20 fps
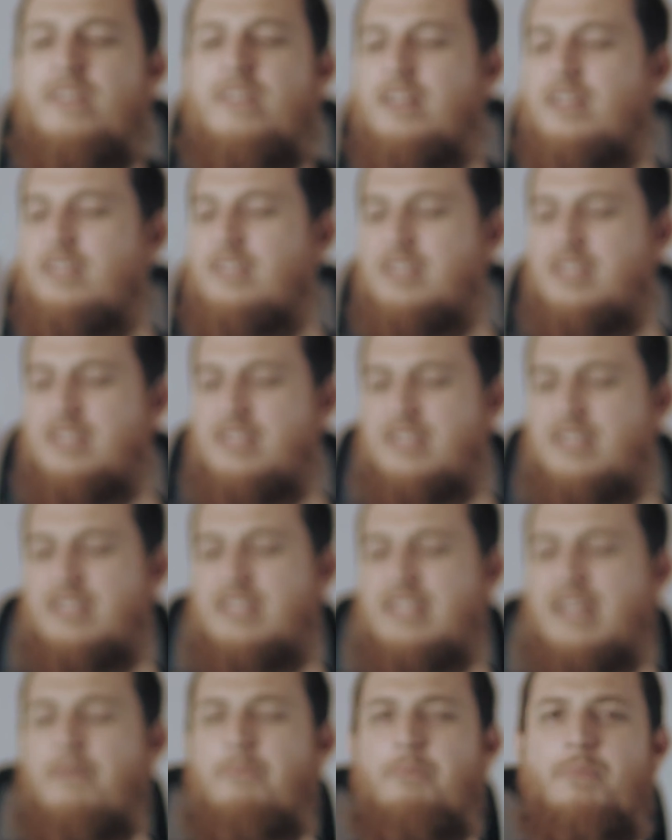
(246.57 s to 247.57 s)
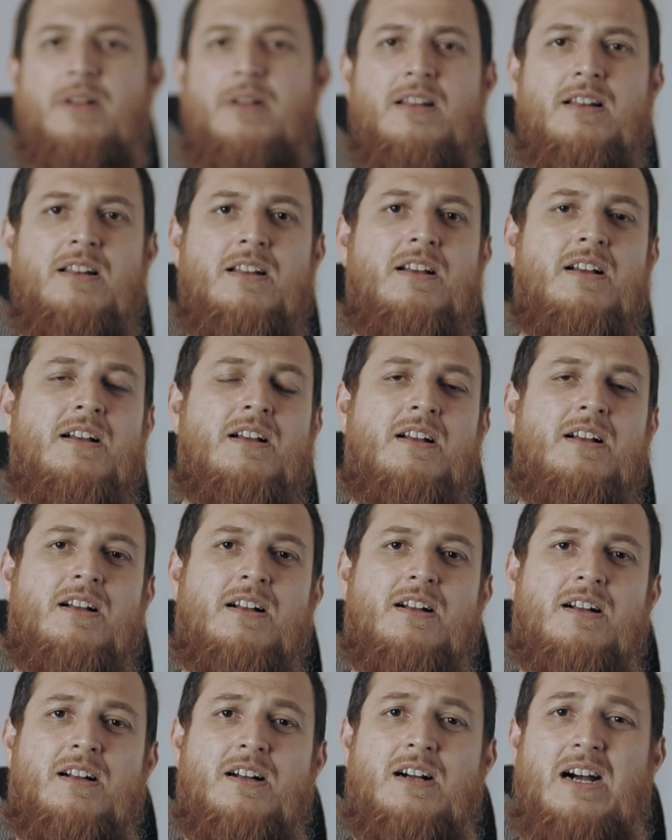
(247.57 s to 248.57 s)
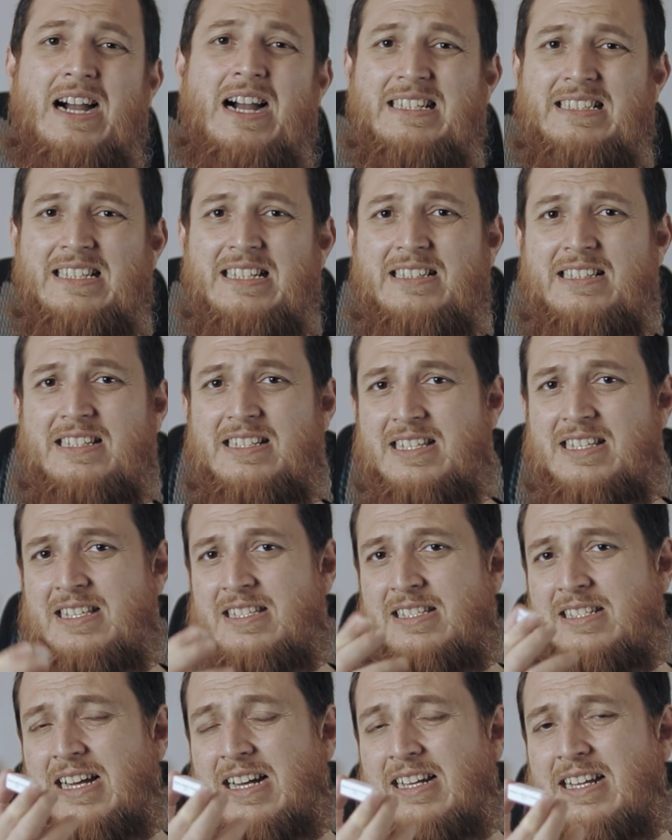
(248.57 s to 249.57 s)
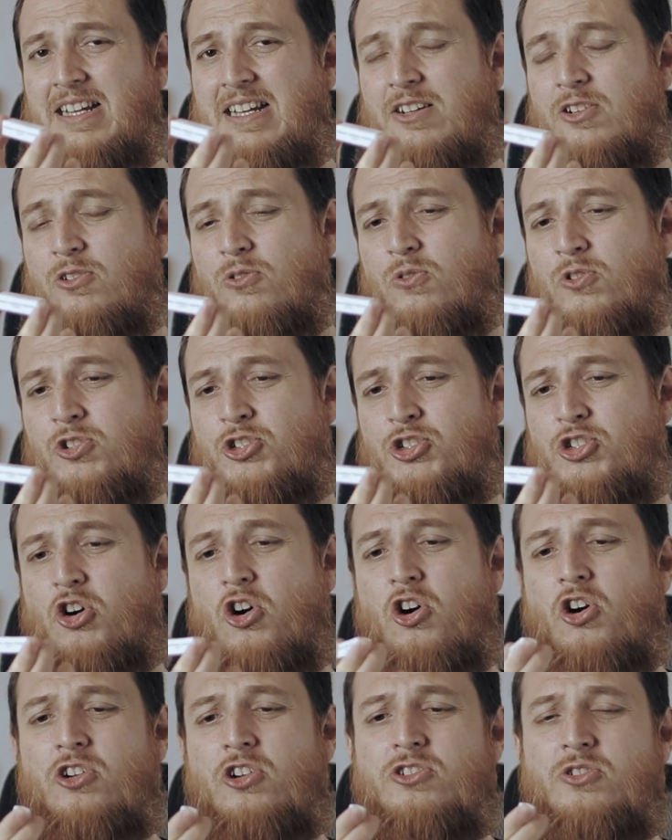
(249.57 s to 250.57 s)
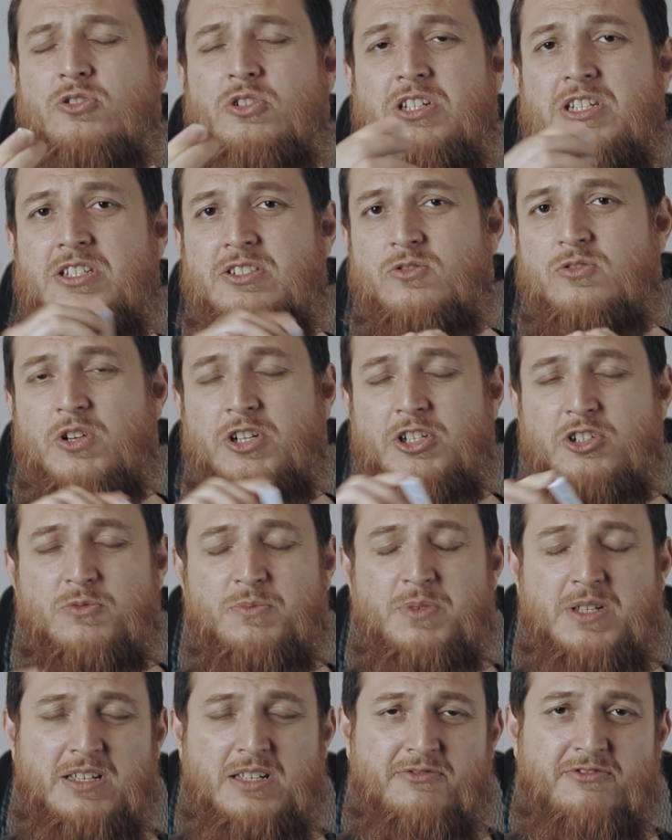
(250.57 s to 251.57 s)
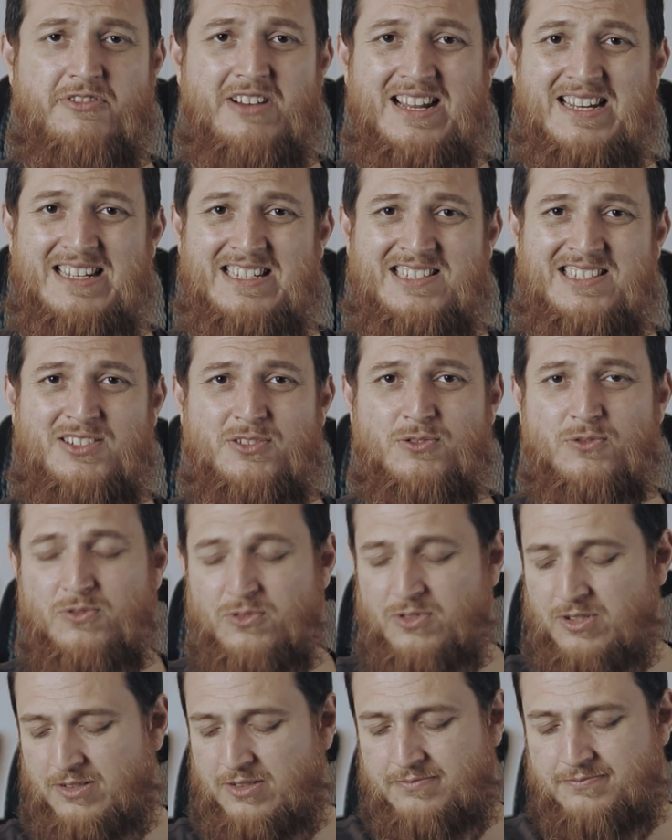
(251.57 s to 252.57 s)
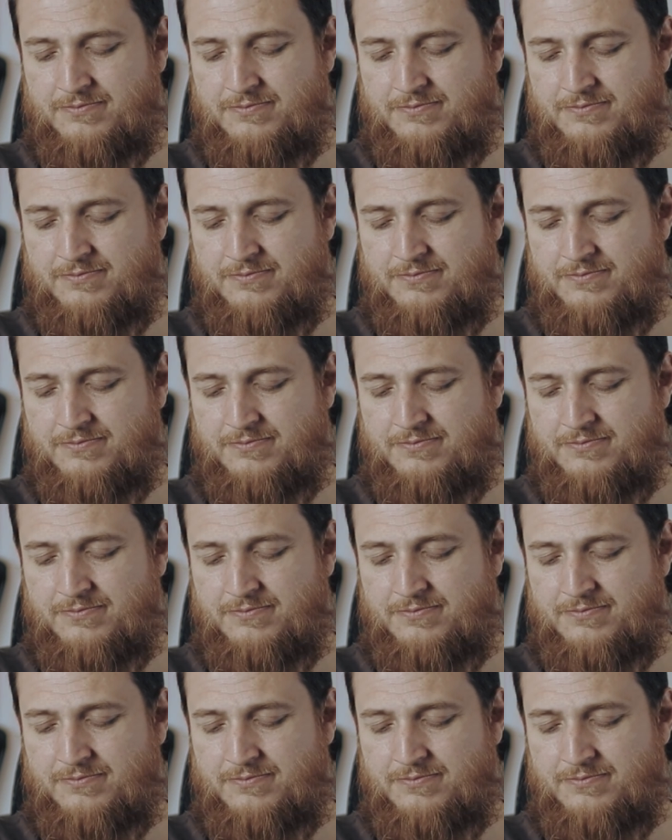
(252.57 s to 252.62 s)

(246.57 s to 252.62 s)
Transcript: This is the sample. I think this is getting low stock, so it is going to be vanished soon.